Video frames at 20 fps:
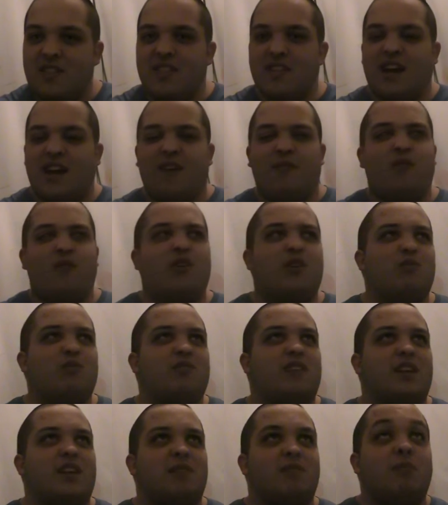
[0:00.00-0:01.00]
I thought it was
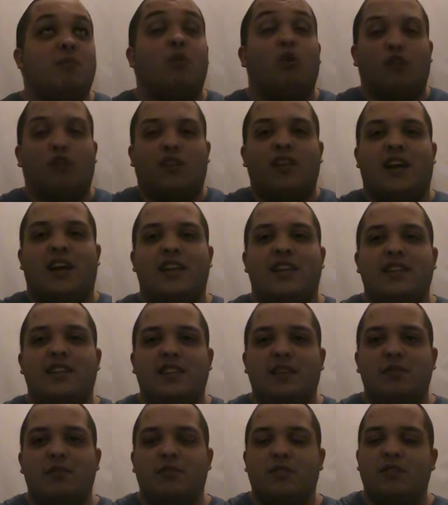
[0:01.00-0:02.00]
like more
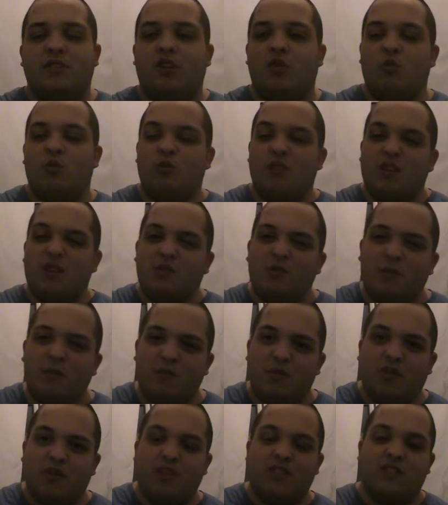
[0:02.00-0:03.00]
lightning, but no, when he went
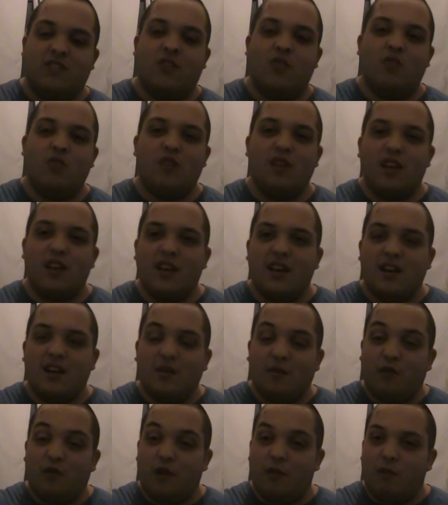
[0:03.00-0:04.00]
beyond the zone,
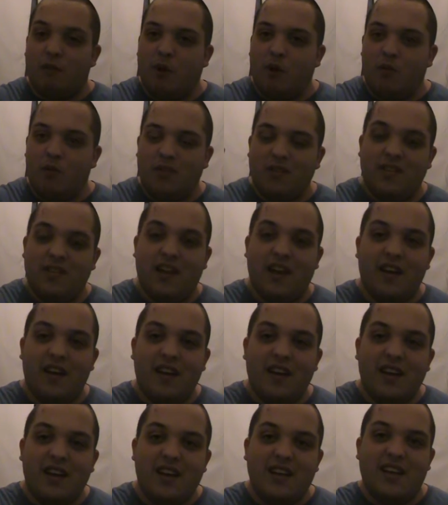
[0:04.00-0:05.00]
for a moment there,
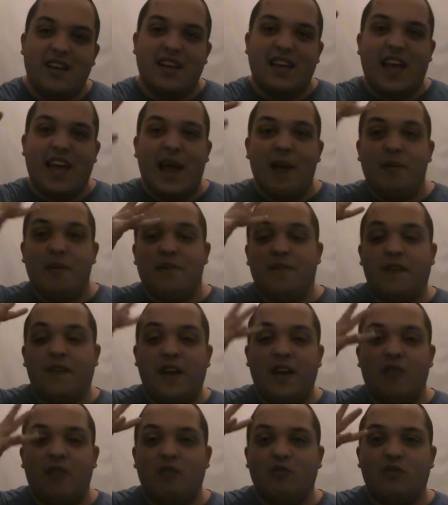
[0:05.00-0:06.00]

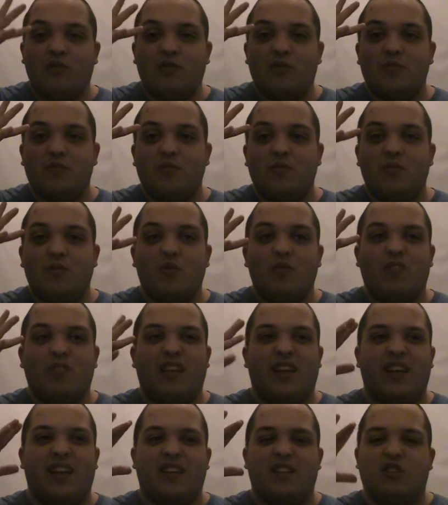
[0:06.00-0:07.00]
everything was
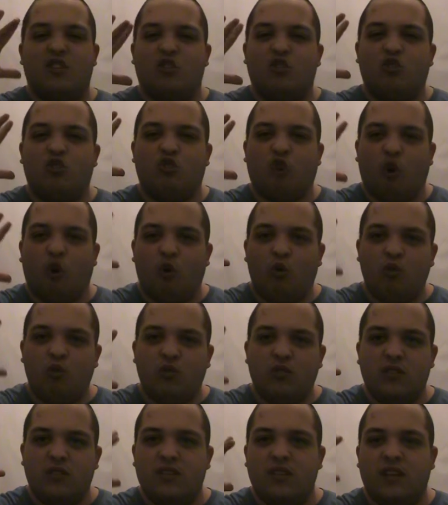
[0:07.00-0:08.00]
like gold
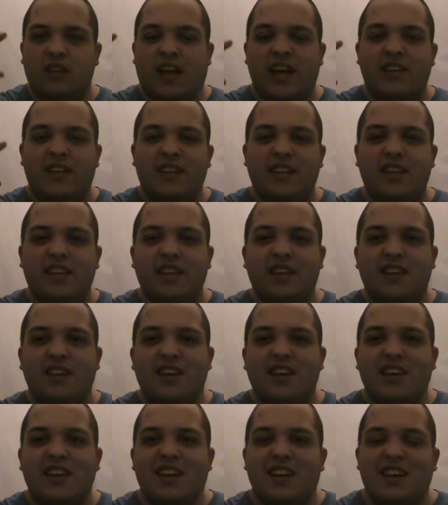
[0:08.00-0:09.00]
lightning.
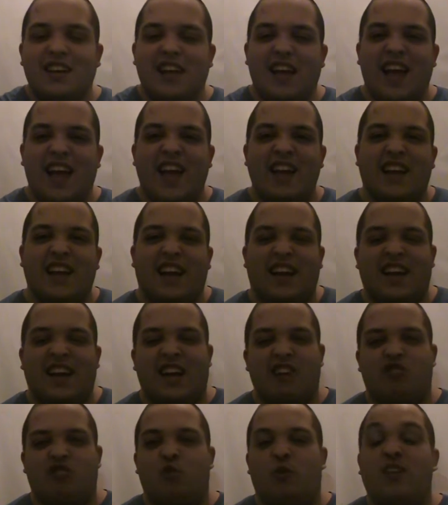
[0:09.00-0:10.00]
And
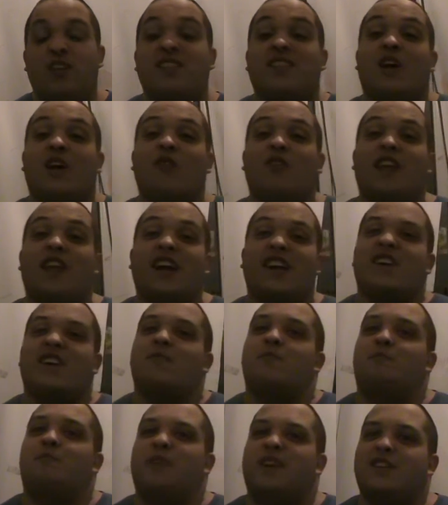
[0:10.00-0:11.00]
Akashi went down like a
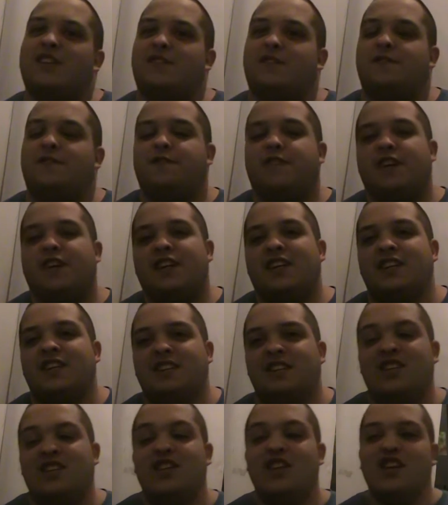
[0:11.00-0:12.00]
bitch,
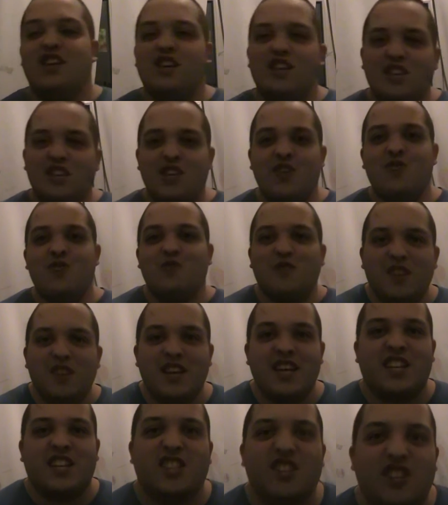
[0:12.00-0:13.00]
finally. You
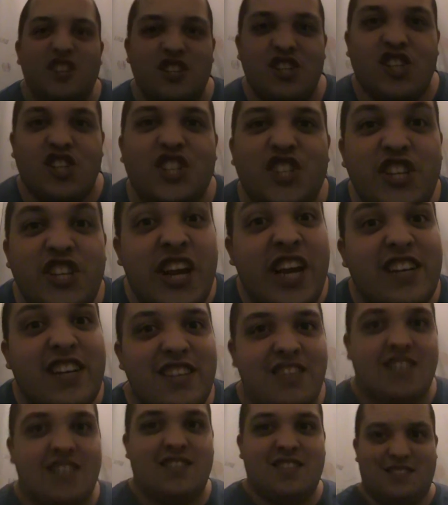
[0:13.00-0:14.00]
little shit.